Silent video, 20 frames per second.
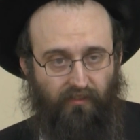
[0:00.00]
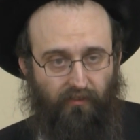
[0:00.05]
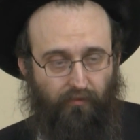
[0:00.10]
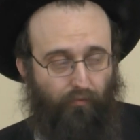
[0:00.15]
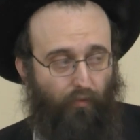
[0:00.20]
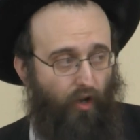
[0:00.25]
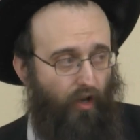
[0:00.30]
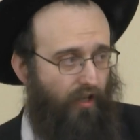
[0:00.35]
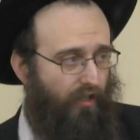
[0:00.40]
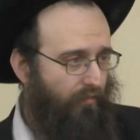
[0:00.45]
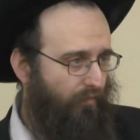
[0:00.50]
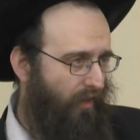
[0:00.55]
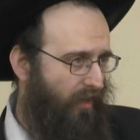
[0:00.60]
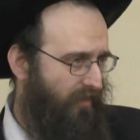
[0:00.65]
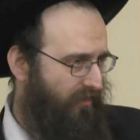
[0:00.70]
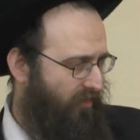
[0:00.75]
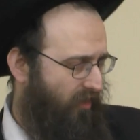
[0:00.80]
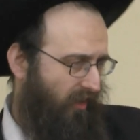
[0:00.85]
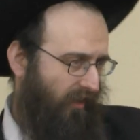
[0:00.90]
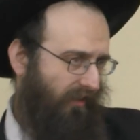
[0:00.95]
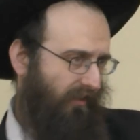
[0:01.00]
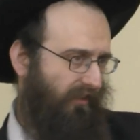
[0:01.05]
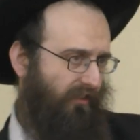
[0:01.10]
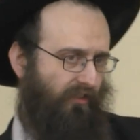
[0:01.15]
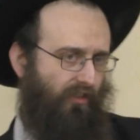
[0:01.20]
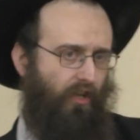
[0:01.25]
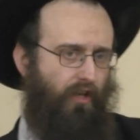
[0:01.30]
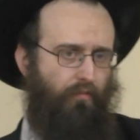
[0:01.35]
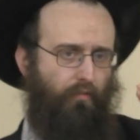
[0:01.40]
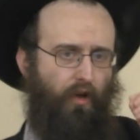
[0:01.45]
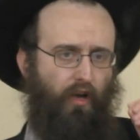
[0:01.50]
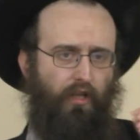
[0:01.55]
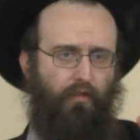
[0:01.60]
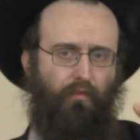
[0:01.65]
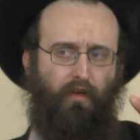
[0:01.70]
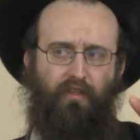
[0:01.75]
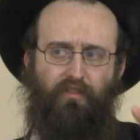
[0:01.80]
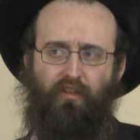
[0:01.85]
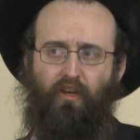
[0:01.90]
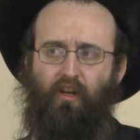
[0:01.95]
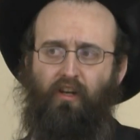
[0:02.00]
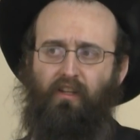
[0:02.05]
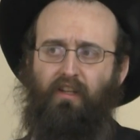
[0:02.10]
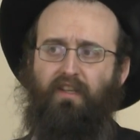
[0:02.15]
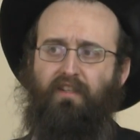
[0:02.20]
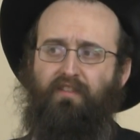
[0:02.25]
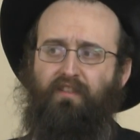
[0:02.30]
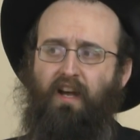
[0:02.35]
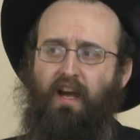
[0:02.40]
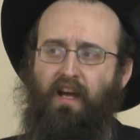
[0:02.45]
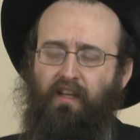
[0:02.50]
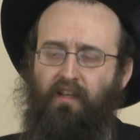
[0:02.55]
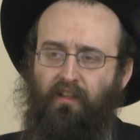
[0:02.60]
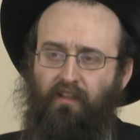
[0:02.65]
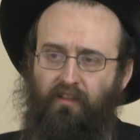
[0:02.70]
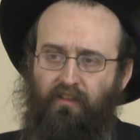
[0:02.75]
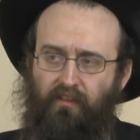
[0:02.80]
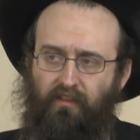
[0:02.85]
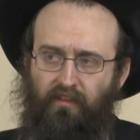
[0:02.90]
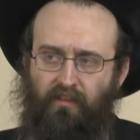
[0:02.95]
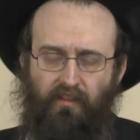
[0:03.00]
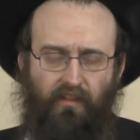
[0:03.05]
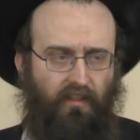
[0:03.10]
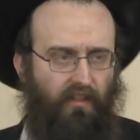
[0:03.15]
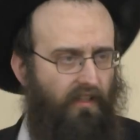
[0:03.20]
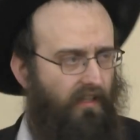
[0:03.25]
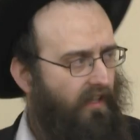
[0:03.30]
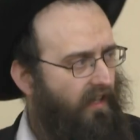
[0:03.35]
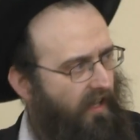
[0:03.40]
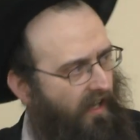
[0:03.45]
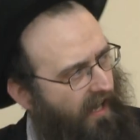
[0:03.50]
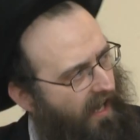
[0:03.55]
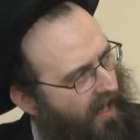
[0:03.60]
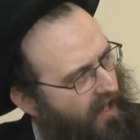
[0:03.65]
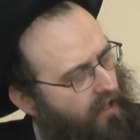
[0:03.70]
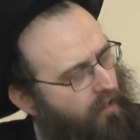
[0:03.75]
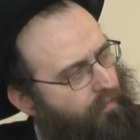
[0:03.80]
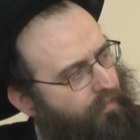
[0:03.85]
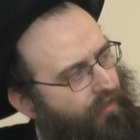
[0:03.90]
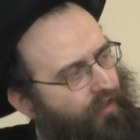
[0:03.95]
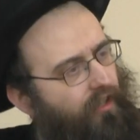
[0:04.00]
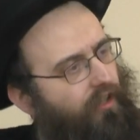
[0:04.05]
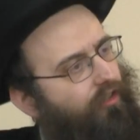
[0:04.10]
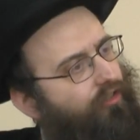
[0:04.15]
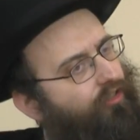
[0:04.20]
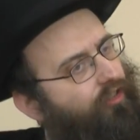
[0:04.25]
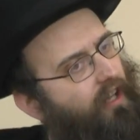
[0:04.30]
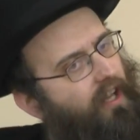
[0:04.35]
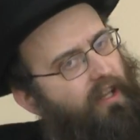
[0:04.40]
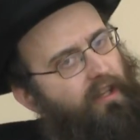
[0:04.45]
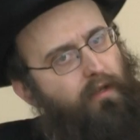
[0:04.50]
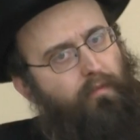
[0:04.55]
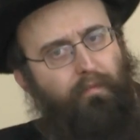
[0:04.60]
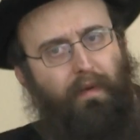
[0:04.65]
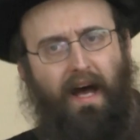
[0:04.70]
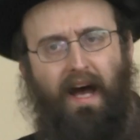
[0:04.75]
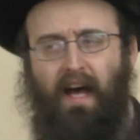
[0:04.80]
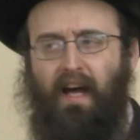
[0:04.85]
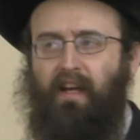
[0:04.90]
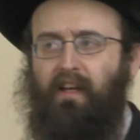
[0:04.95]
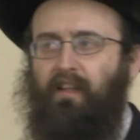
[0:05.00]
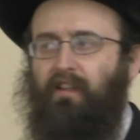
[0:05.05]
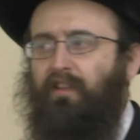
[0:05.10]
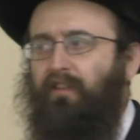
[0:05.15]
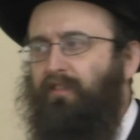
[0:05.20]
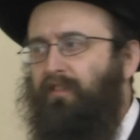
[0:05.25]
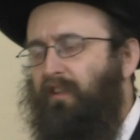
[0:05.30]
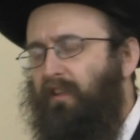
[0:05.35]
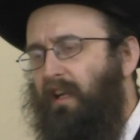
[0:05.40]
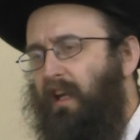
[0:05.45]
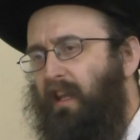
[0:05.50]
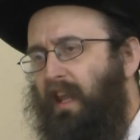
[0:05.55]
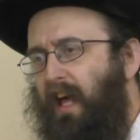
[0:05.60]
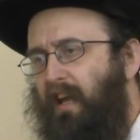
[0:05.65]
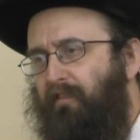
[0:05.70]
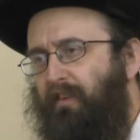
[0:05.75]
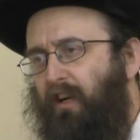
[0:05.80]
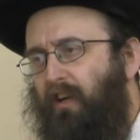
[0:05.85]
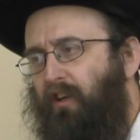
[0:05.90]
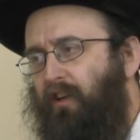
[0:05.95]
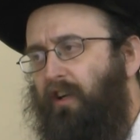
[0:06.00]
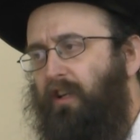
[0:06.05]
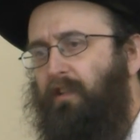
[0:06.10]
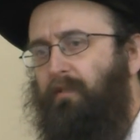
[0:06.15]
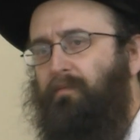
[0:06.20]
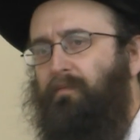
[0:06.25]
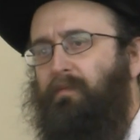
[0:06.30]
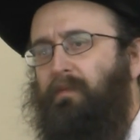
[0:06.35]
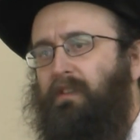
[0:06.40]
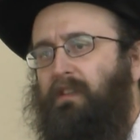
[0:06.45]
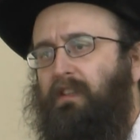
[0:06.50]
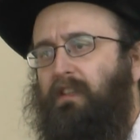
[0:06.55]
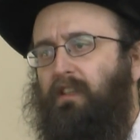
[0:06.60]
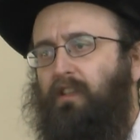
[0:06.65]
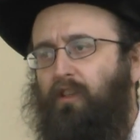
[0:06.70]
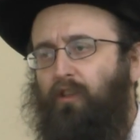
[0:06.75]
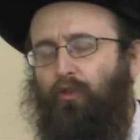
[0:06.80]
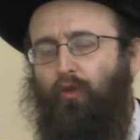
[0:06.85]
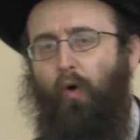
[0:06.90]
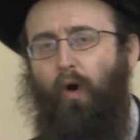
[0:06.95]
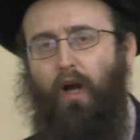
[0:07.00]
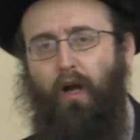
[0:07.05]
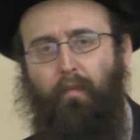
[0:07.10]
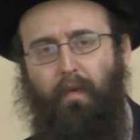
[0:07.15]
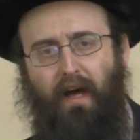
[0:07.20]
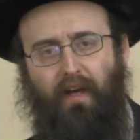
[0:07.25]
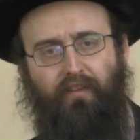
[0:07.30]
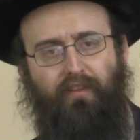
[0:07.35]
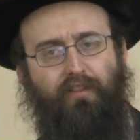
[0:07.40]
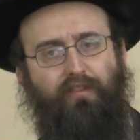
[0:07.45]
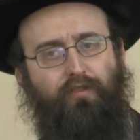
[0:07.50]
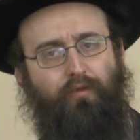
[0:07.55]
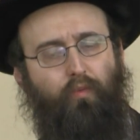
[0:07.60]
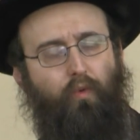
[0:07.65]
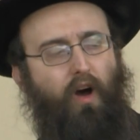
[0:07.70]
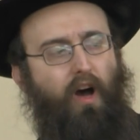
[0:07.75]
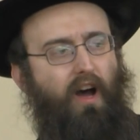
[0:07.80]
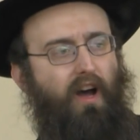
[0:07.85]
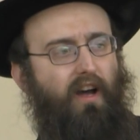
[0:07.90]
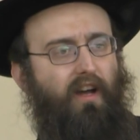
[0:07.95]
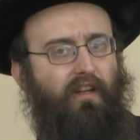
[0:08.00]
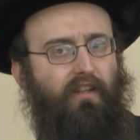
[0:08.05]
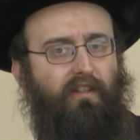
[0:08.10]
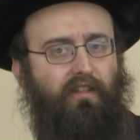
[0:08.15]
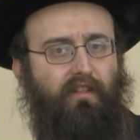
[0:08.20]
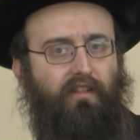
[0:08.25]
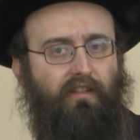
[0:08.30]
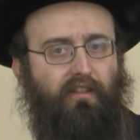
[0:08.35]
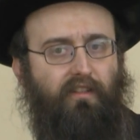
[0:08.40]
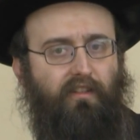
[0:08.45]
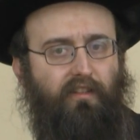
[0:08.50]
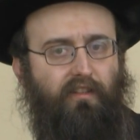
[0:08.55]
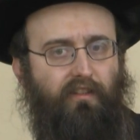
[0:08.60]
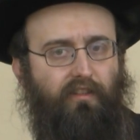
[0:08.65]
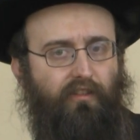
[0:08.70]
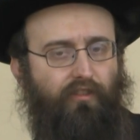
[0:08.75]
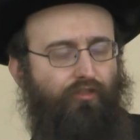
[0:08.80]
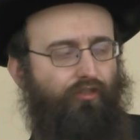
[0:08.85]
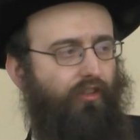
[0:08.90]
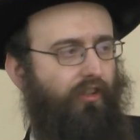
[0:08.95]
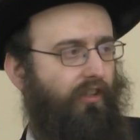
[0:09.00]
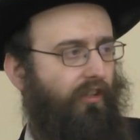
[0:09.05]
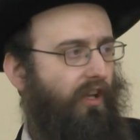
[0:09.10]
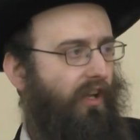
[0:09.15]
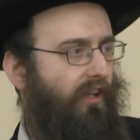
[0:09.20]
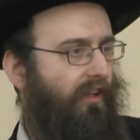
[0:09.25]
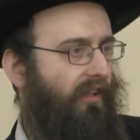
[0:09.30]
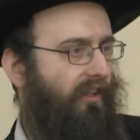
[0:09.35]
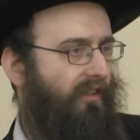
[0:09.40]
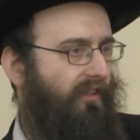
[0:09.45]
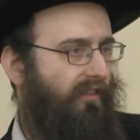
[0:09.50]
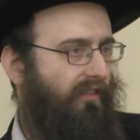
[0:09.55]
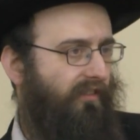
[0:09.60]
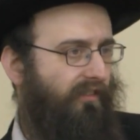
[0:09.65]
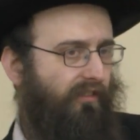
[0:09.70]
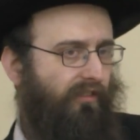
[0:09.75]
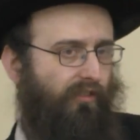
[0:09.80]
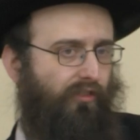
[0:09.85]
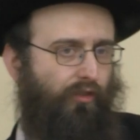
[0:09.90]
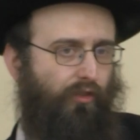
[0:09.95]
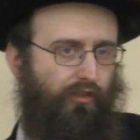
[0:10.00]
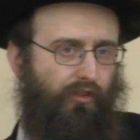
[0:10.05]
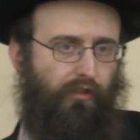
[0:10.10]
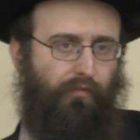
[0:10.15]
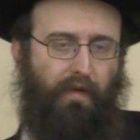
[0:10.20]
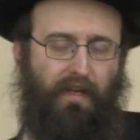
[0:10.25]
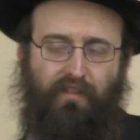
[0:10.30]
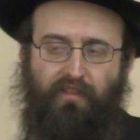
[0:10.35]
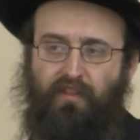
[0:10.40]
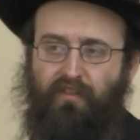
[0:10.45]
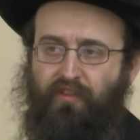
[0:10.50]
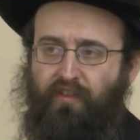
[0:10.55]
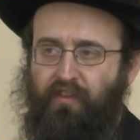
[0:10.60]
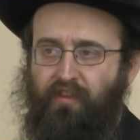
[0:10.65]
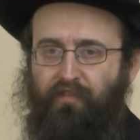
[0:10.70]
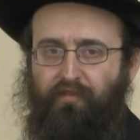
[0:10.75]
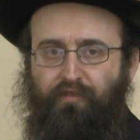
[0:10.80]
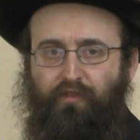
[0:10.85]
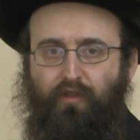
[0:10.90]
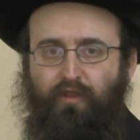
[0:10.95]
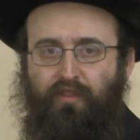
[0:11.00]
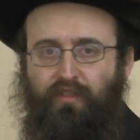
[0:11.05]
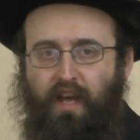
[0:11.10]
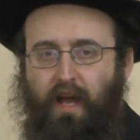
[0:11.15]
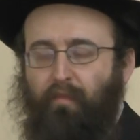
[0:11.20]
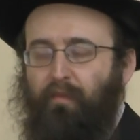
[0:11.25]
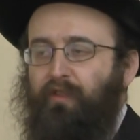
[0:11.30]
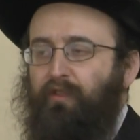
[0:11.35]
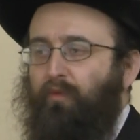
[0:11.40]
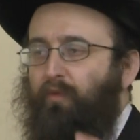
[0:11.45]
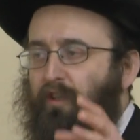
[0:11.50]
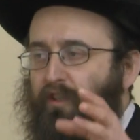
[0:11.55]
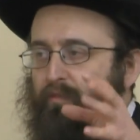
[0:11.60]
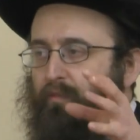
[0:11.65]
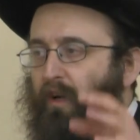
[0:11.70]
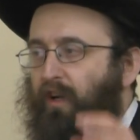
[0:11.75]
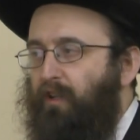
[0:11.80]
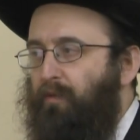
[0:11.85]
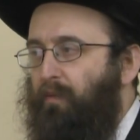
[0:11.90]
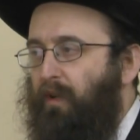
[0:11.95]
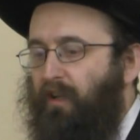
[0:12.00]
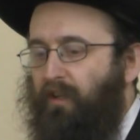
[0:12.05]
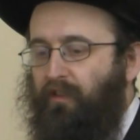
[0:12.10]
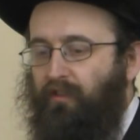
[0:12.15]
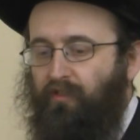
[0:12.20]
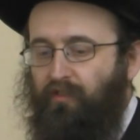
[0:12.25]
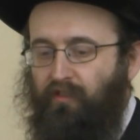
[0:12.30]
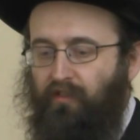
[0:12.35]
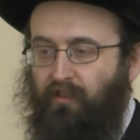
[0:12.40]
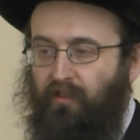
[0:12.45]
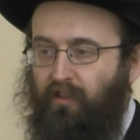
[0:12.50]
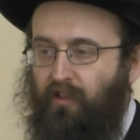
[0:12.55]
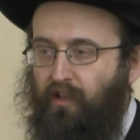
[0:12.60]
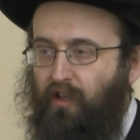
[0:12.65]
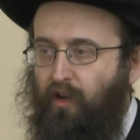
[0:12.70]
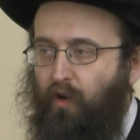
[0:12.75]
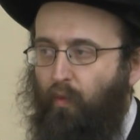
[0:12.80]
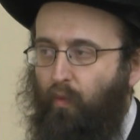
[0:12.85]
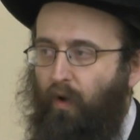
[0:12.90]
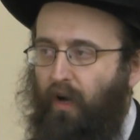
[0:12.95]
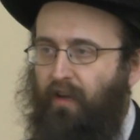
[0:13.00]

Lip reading: Ma'od Ma'od Tzarech Lizar, Ma'od Ma'od Tzarech Le'Yisrachik. And the Perisha and the Bach and a lot of Achreinim talk about this, why the Shulchan Aruch uses by these few examples the words Ma'od Ma'od.